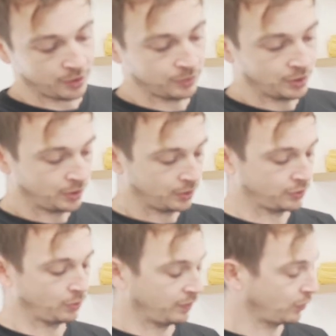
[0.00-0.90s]
alone,
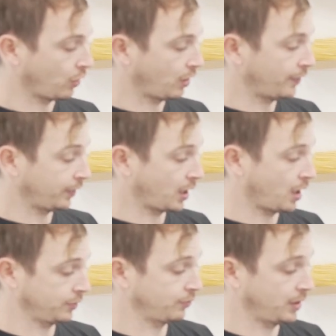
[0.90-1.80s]
so we've got other
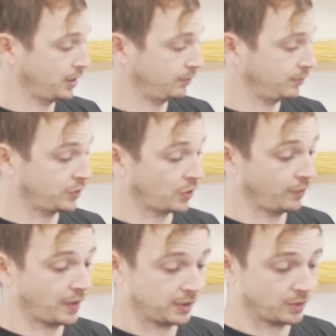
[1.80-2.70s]
cars running
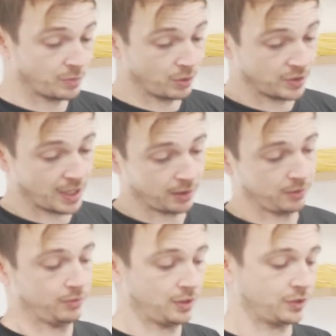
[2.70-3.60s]
Syvecs and Motec.
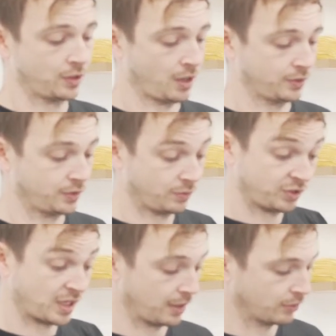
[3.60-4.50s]
This car's
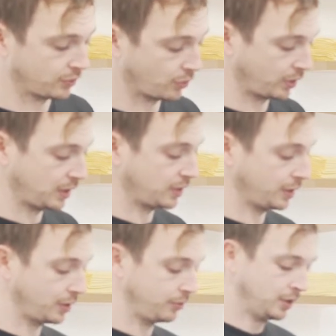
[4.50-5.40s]
staying on stock
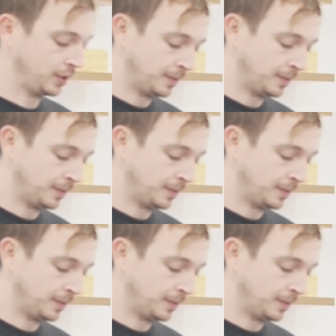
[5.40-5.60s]
ECU.